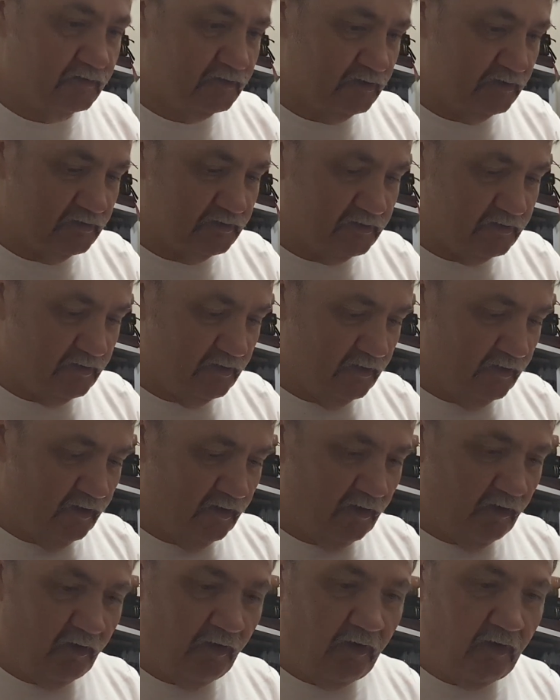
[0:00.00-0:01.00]
Just
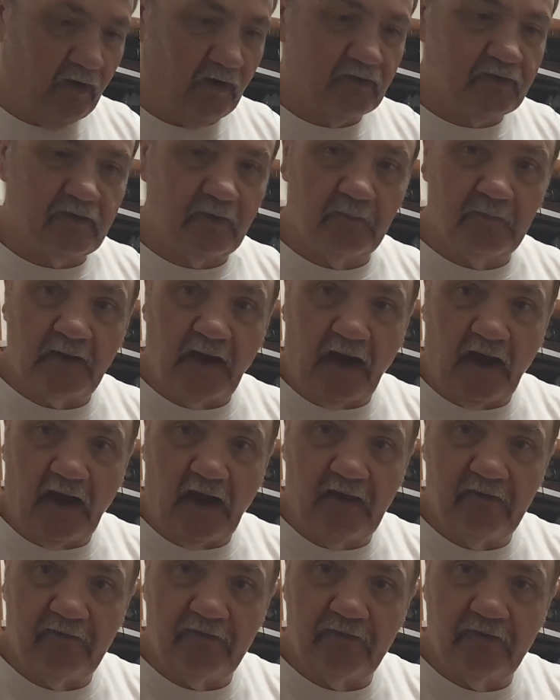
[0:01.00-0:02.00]
awesome
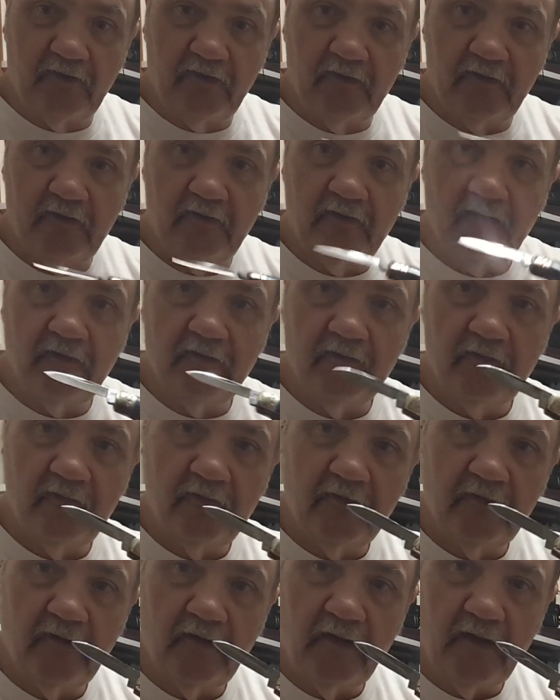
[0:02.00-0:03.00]
knife.
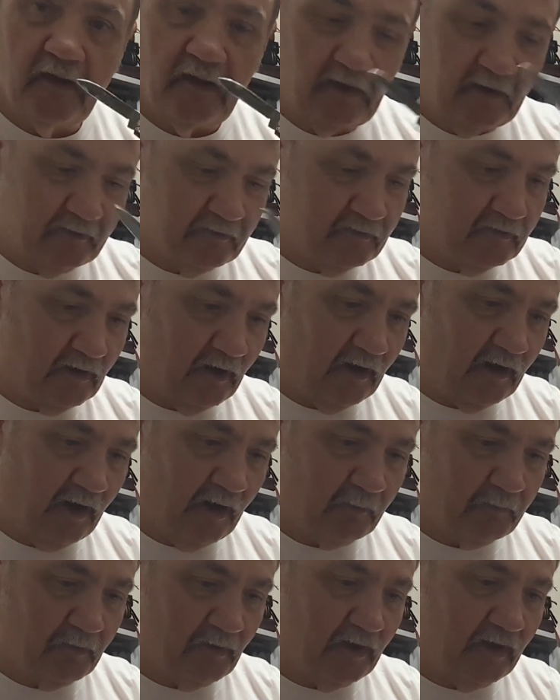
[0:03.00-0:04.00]
It's I
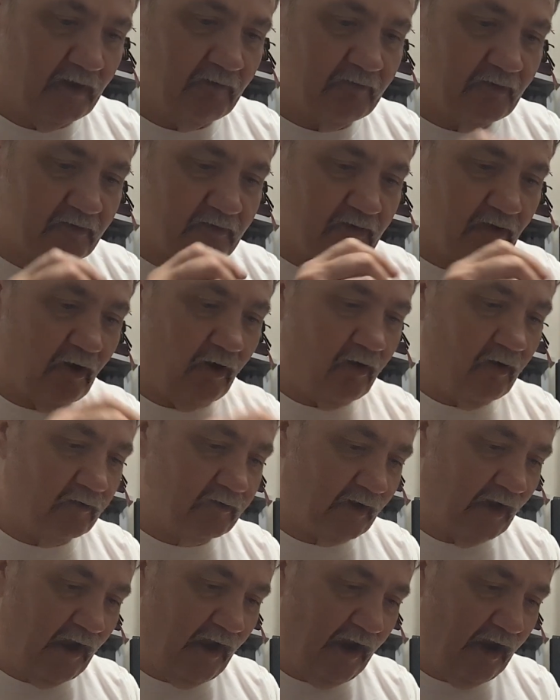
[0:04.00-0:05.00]
believe it's called
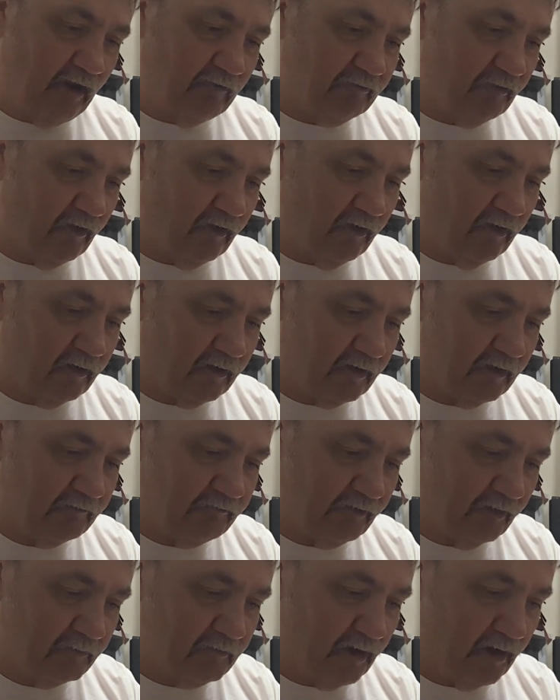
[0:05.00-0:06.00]
a half hawk, if
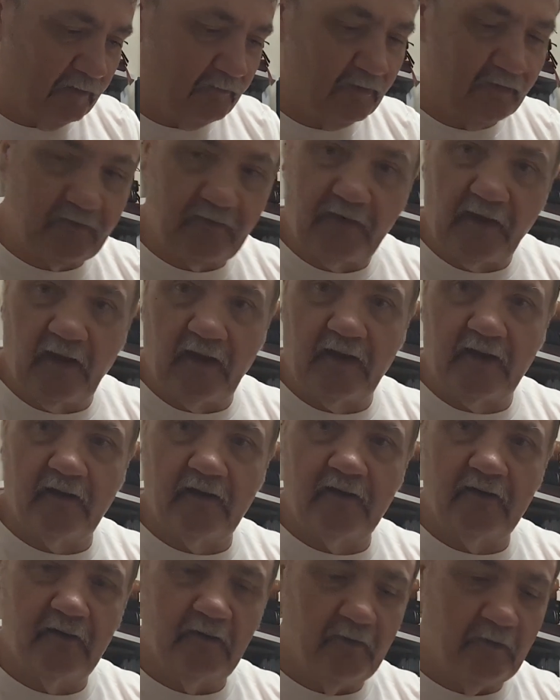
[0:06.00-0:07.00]
I'm not
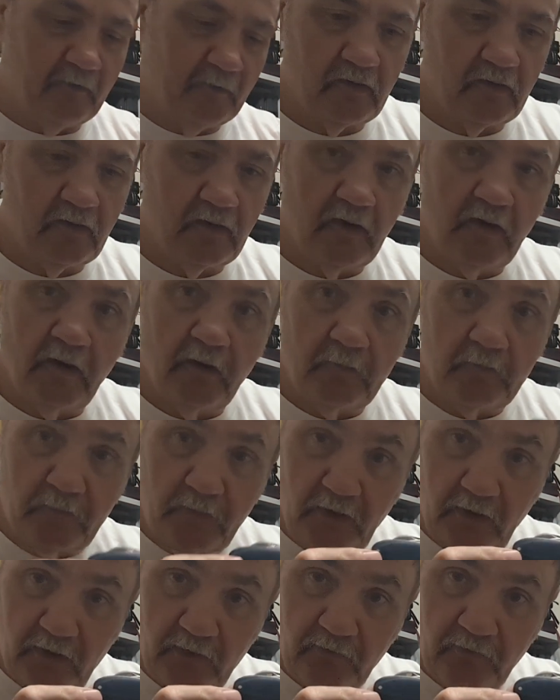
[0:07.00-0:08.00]
mistaken.
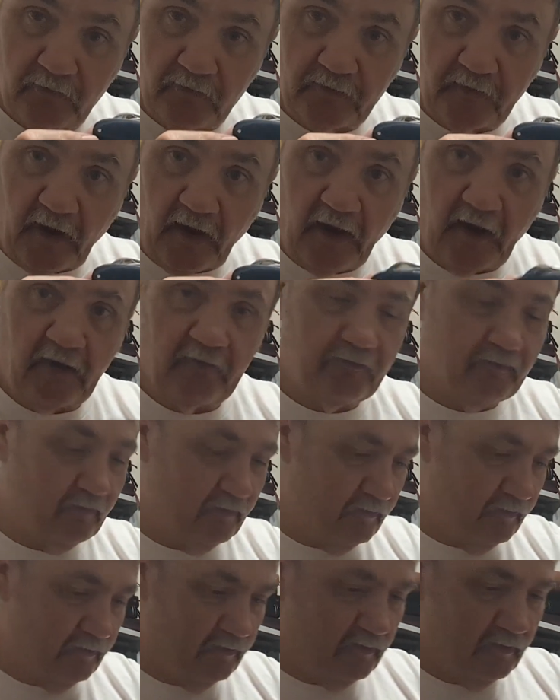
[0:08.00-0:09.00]
Beautiful knife.
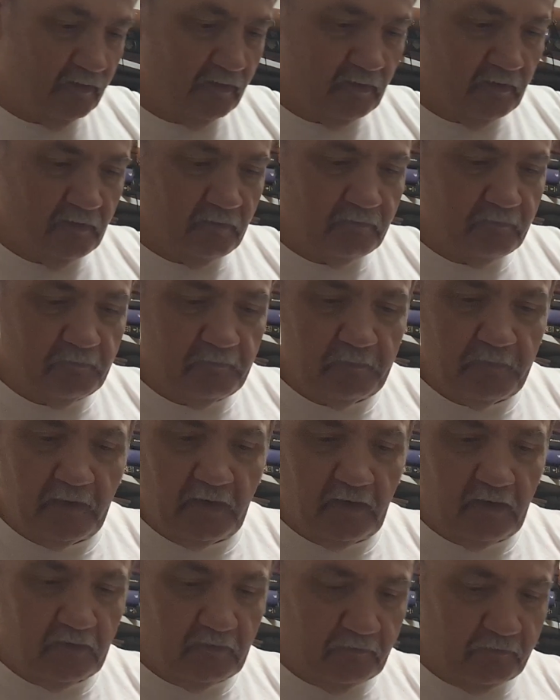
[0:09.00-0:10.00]

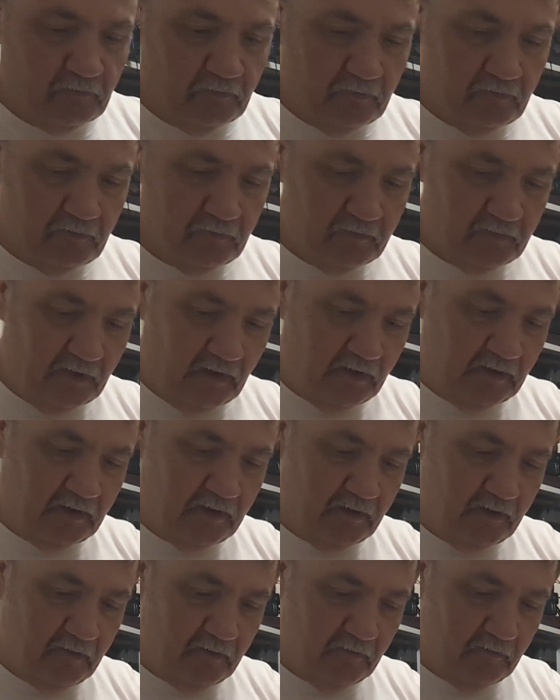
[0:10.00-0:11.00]
Beautiful. Thank
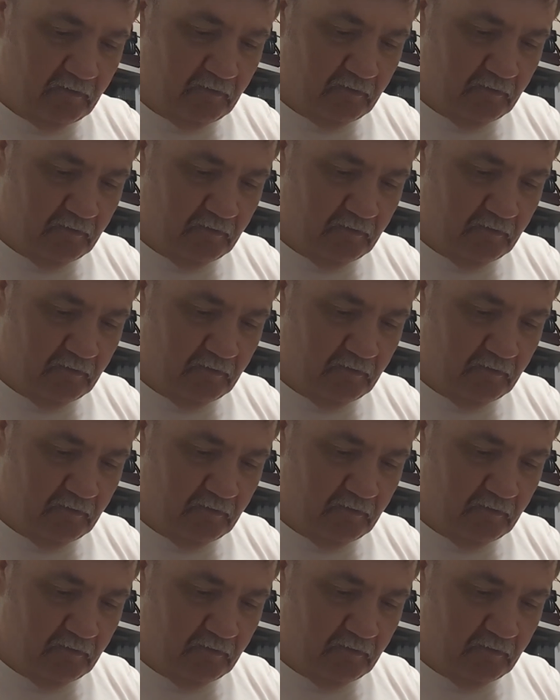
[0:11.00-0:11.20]
you.